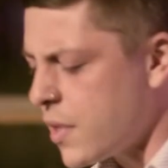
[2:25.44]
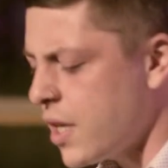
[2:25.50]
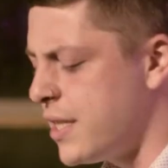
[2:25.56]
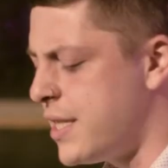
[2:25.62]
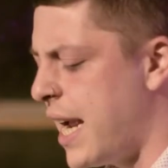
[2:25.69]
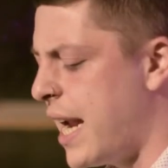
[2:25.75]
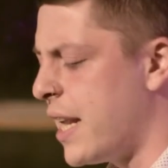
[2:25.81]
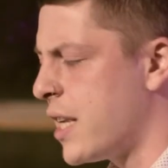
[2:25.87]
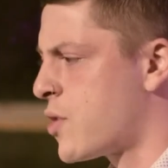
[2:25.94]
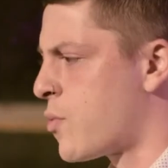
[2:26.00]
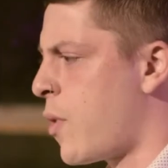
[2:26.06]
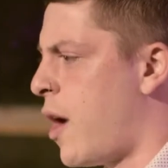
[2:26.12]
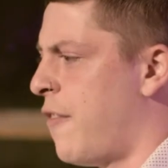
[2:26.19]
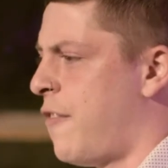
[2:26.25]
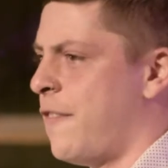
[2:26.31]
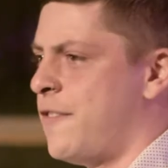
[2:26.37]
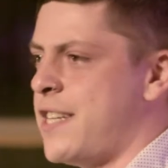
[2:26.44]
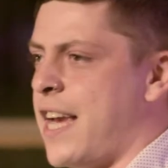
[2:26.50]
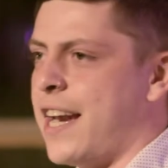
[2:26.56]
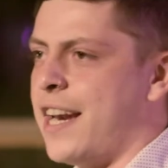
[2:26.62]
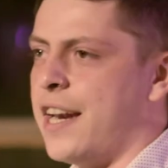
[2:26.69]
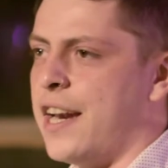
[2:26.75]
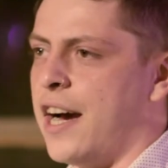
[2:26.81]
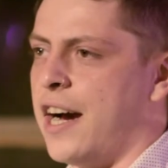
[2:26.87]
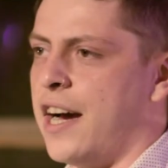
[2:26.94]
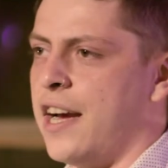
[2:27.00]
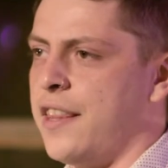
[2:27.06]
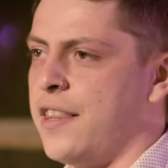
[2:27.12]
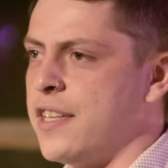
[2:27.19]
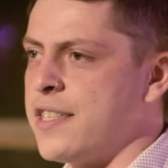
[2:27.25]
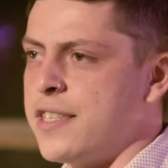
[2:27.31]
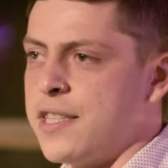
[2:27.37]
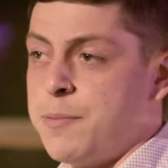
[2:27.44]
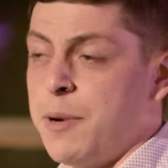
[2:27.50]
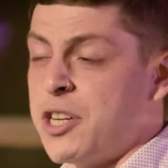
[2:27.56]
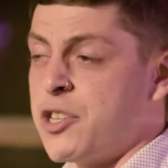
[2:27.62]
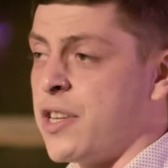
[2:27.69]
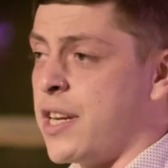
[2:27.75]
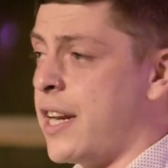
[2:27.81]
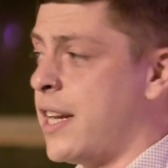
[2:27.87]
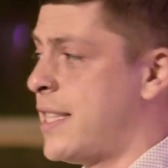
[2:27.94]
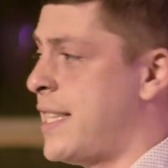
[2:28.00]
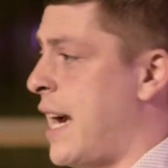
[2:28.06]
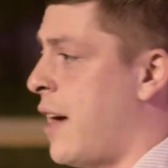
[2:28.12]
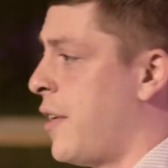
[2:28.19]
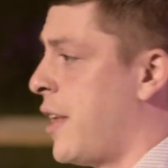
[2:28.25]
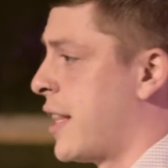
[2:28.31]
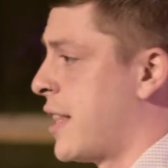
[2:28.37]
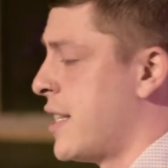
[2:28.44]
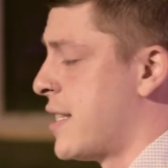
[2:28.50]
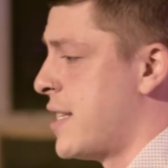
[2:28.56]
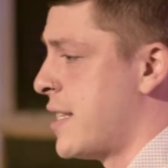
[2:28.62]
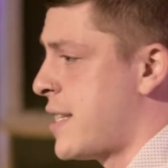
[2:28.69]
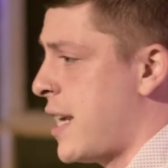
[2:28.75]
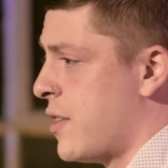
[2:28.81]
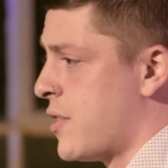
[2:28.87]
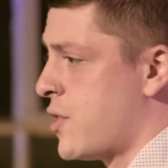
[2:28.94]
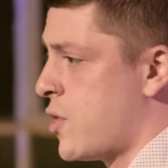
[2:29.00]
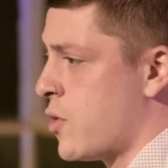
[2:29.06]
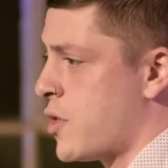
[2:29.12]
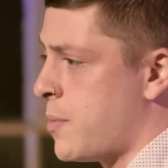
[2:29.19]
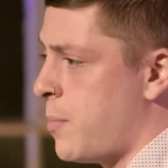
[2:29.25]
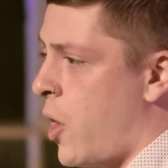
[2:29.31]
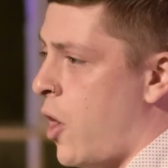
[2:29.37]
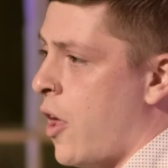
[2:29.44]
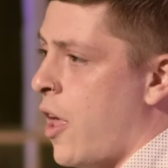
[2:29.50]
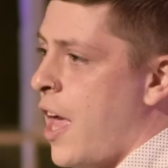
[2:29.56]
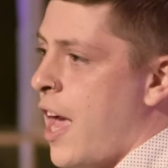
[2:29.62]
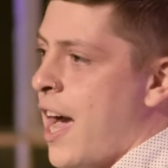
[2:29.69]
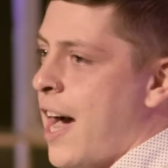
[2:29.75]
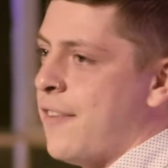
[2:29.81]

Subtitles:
Dating's rough. I've dated this, especially in a town like this. This town's so small.